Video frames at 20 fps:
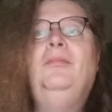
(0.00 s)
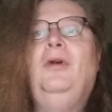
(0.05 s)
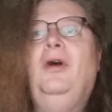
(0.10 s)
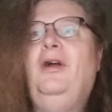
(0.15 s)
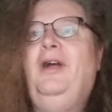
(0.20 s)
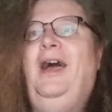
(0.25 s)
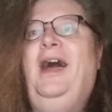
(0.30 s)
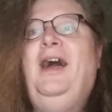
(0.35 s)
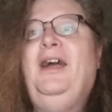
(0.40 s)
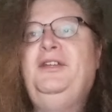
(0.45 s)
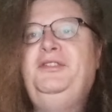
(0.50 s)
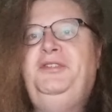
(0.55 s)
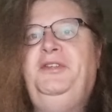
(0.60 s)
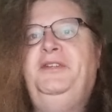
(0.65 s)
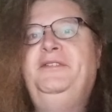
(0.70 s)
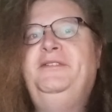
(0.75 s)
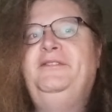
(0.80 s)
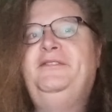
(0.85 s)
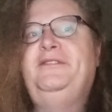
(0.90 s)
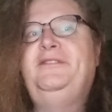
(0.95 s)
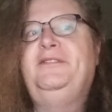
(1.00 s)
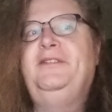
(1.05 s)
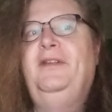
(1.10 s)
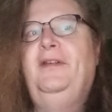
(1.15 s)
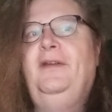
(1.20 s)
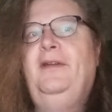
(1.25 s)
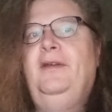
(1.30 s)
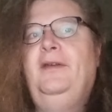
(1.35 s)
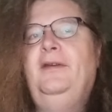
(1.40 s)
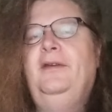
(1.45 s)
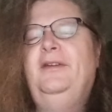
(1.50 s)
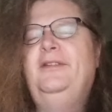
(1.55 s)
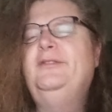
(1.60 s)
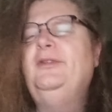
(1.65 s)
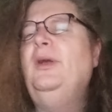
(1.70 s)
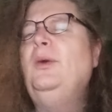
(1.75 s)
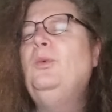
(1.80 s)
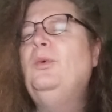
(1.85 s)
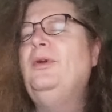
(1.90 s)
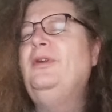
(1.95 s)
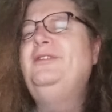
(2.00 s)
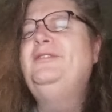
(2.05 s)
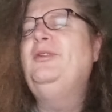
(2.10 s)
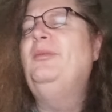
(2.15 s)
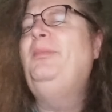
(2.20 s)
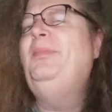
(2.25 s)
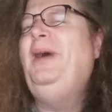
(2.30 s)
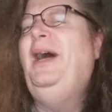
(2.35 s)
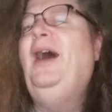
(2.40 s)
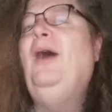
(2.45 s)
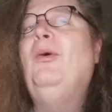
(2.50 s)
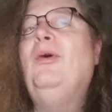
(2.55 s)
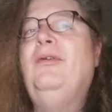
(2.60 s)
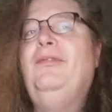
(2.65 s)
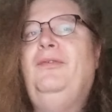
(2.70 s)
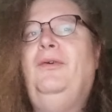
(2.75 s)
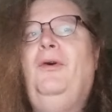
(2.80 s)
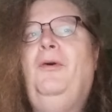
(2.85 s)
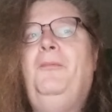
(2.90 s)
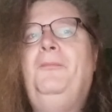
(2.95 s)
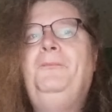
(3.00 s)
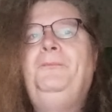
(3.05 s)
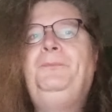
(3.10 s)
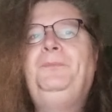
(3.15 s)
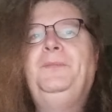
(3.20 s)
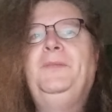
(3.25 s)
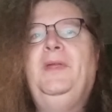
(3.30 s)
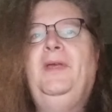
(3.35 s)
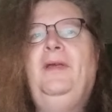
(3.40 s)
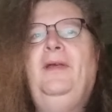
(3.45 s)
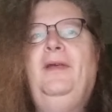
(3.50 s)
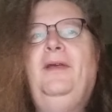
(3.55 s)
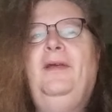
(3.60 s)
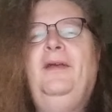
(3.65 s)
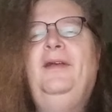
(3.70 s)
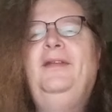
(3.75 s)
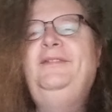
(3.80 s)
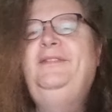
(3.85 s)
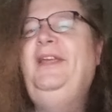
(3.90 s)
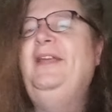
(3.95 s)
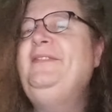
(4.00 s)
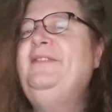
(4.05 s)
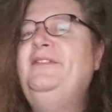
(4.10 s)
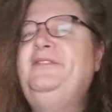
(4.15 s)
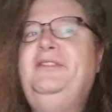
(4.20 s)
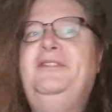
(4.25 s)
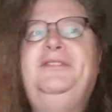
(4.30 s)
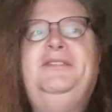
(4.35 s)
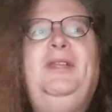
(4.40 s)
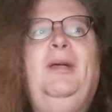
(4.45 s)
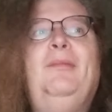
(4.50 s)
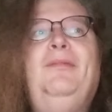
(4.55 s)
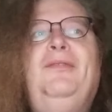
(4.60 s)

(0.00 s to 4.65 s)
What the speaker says: our actions. That's why words are powerful. Take this a step